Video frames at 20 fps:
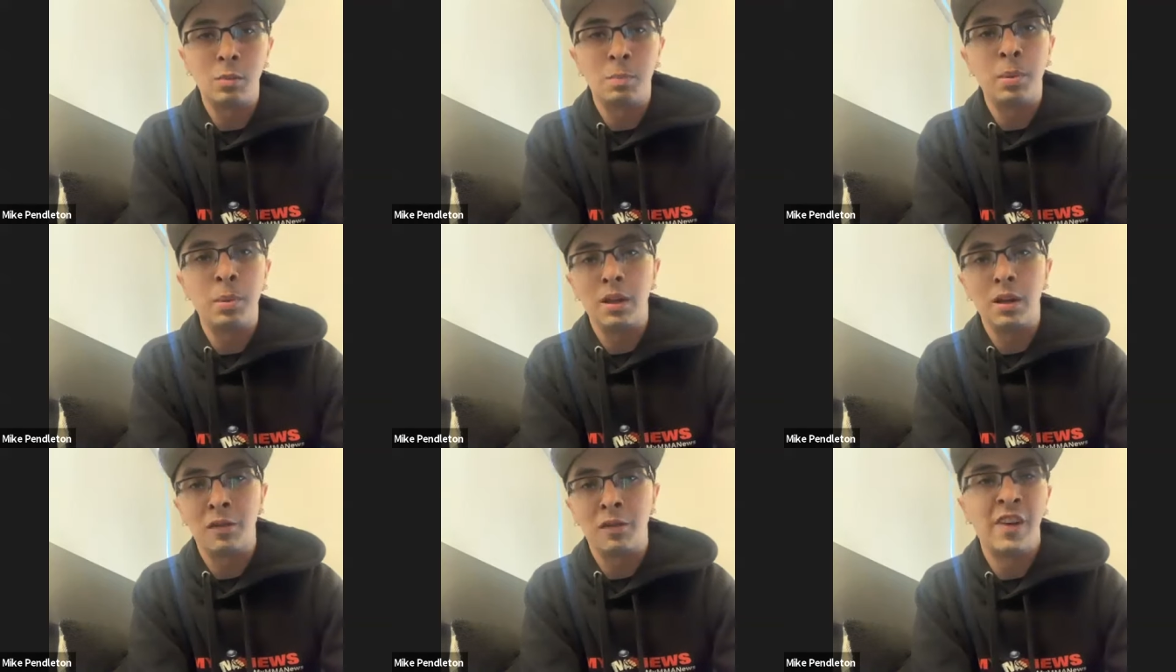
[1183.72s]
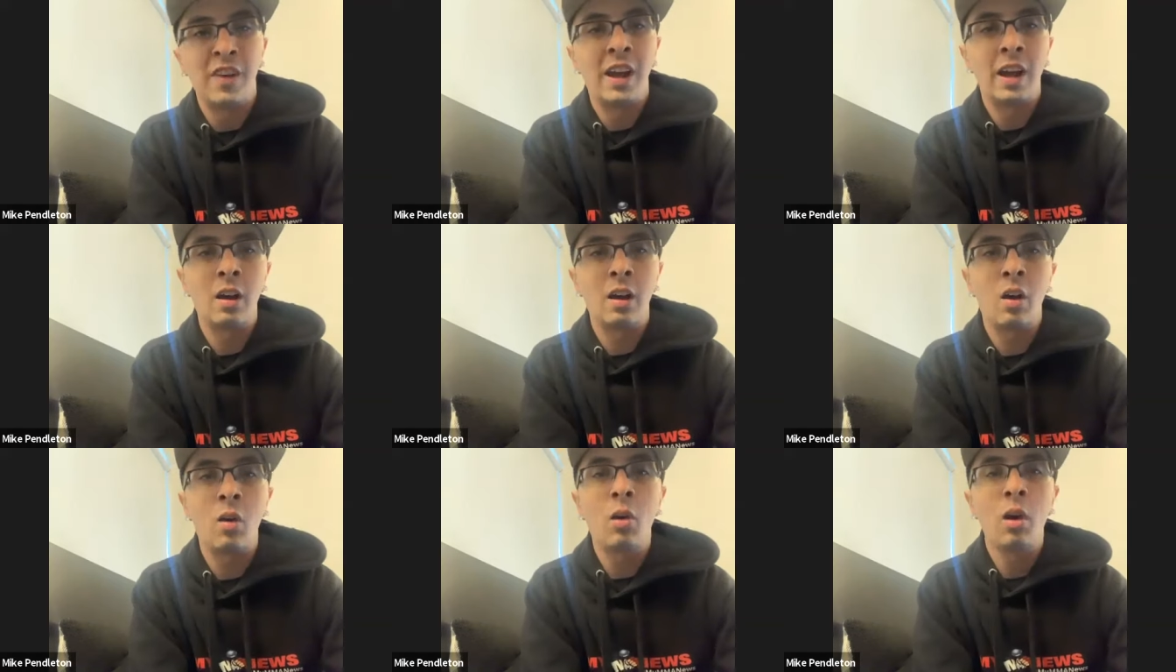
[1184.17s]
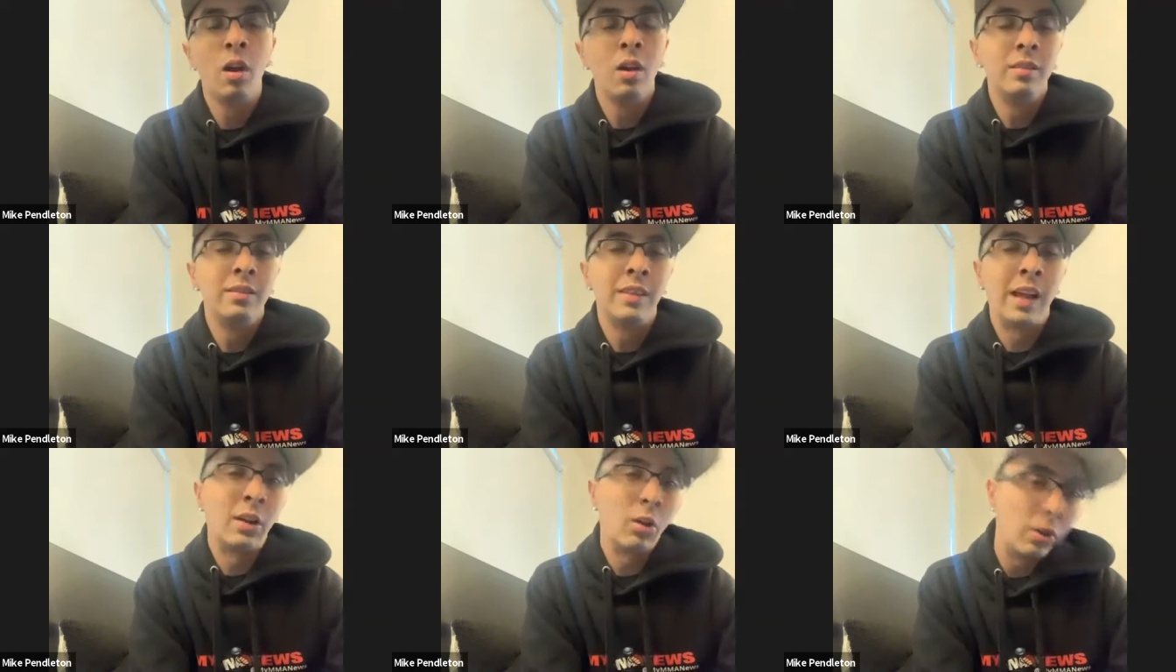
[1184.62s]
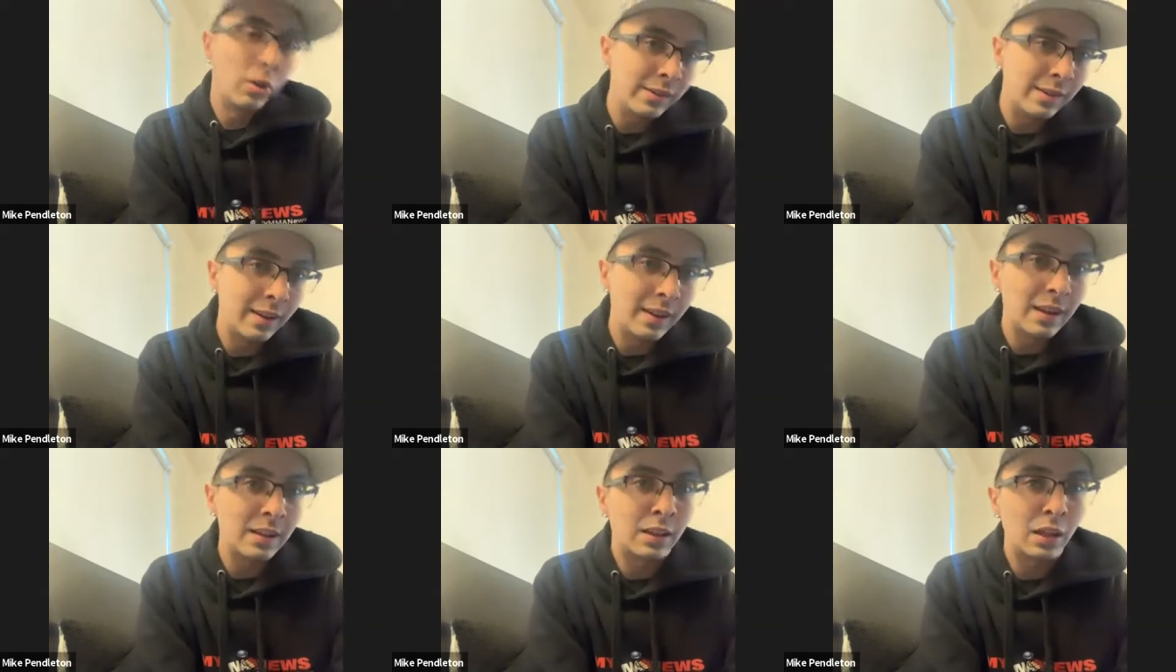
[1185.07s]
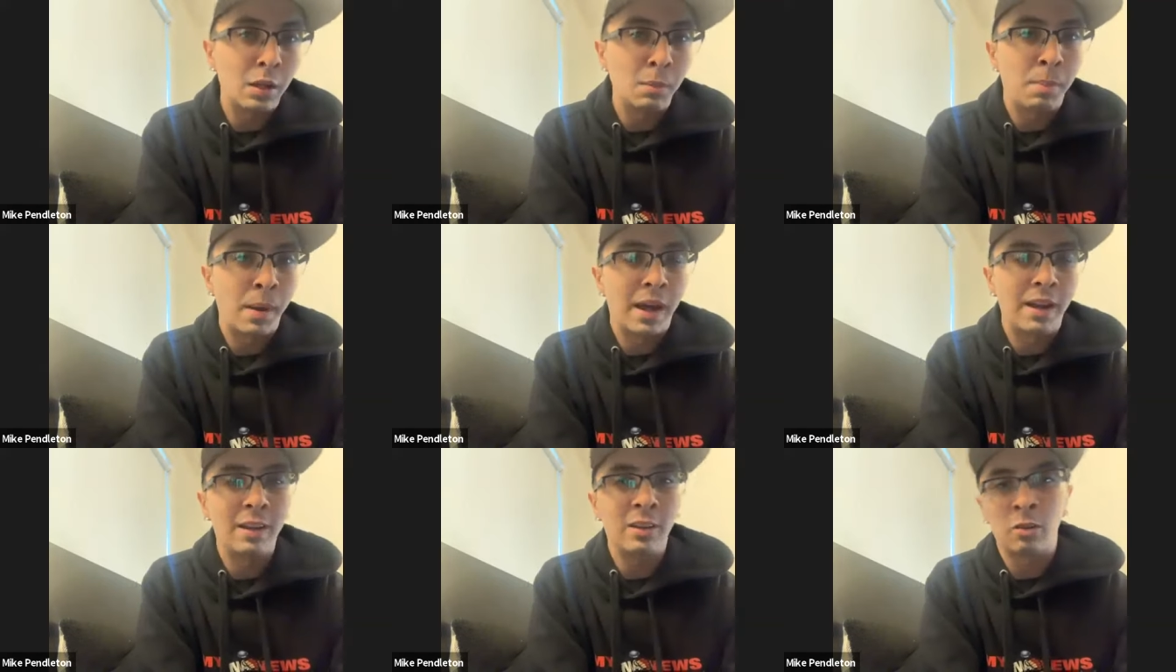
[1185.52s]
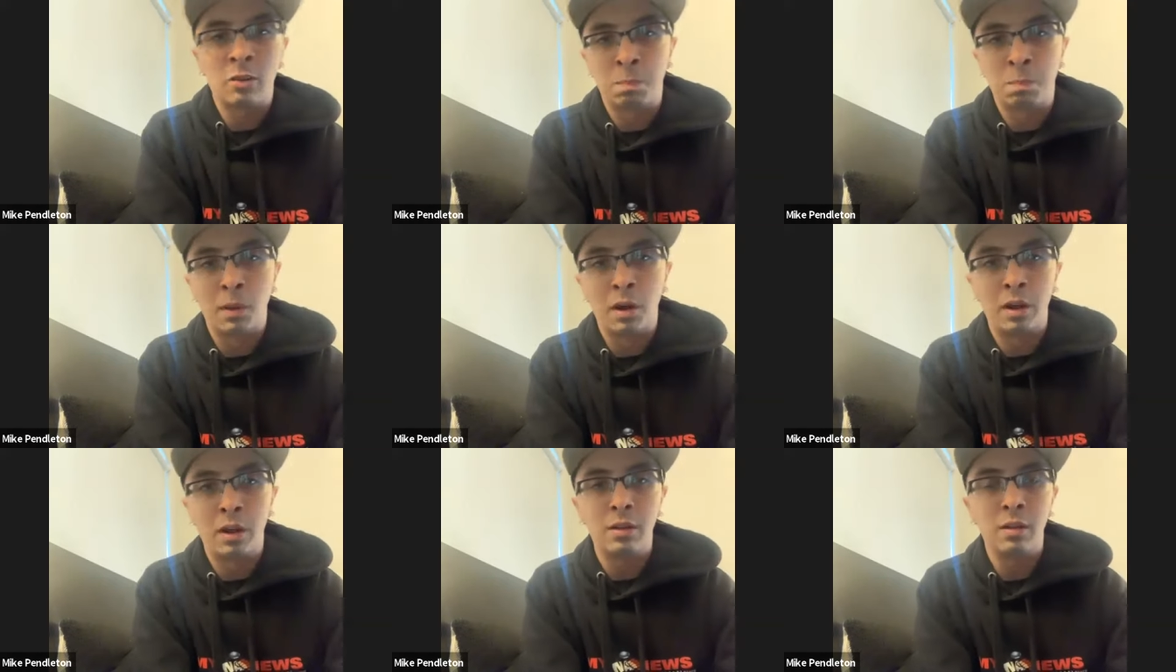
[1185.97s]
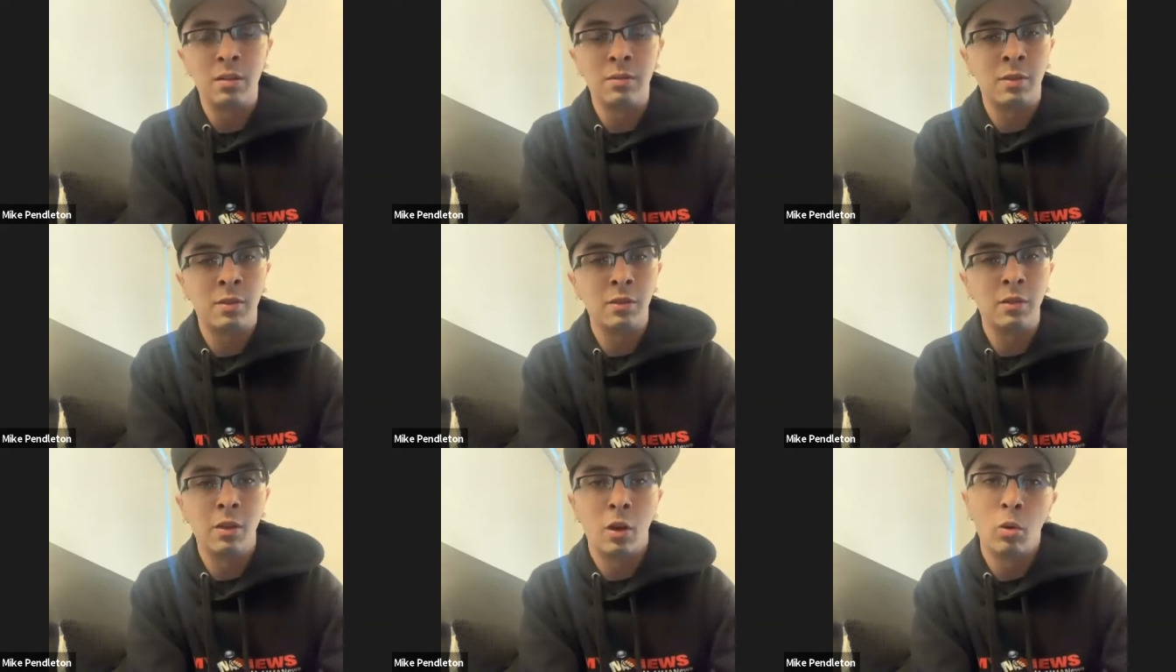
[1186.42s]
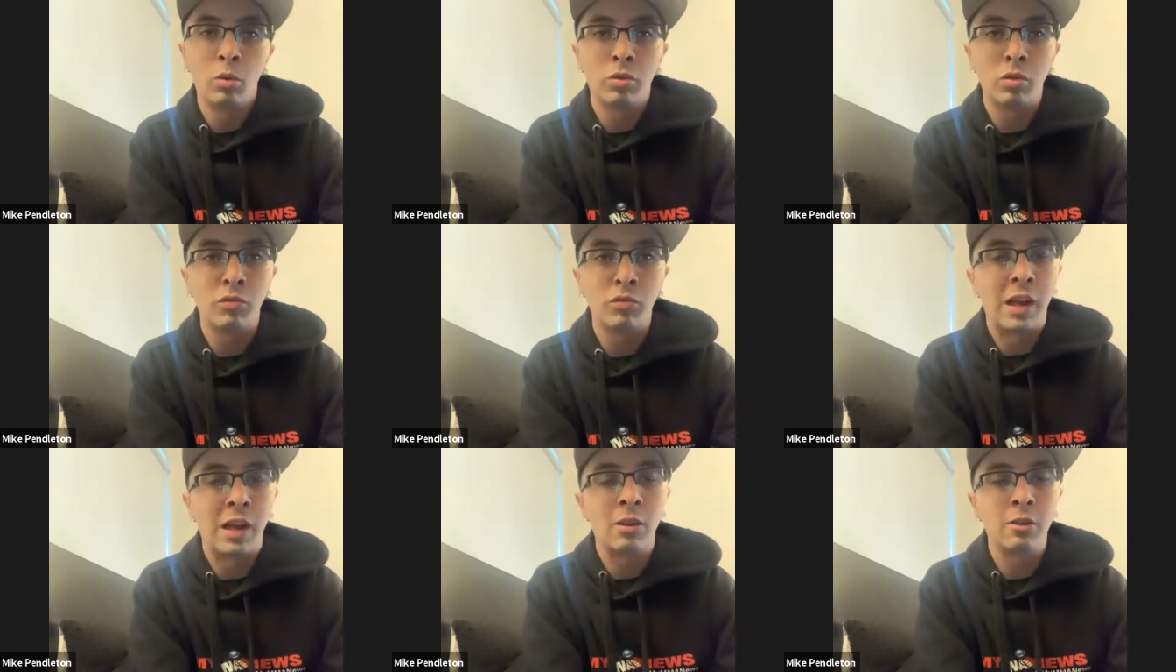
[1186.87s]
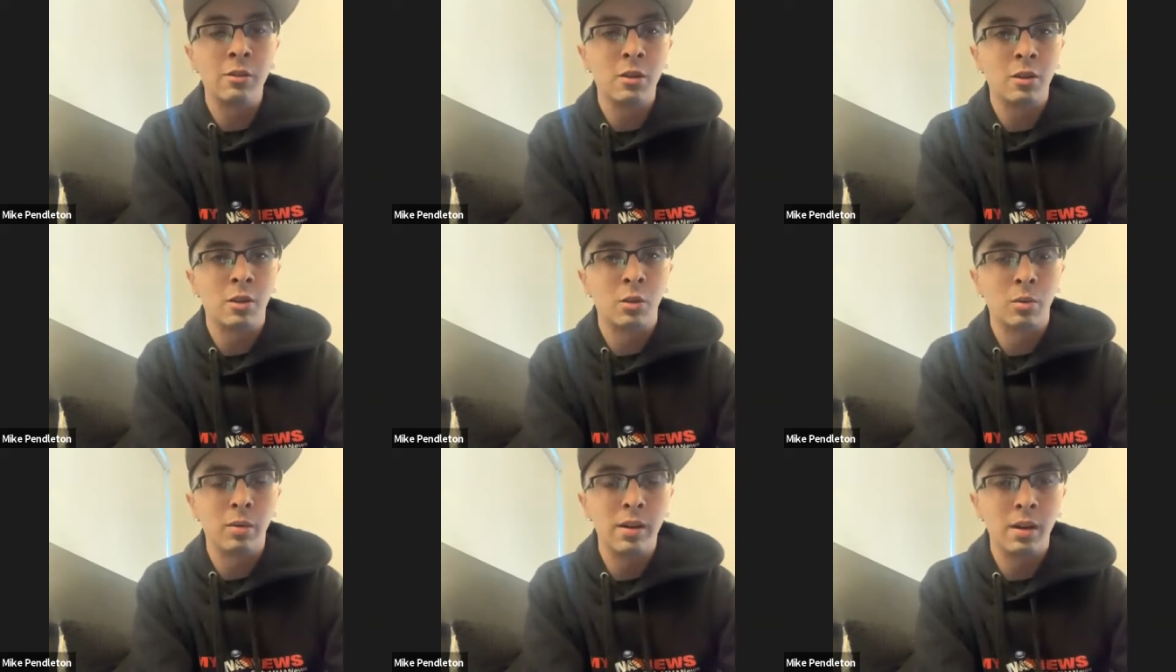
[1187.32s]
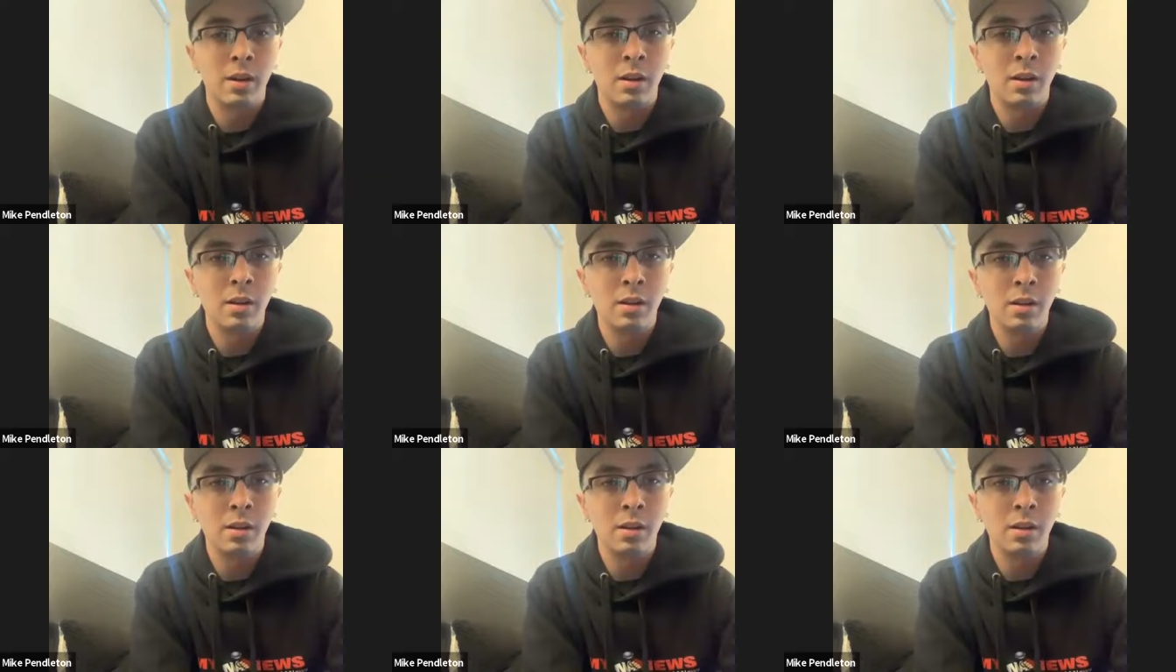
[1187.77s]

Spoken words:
to PFL, not only to Anthony Pettis, but to those who follow your career?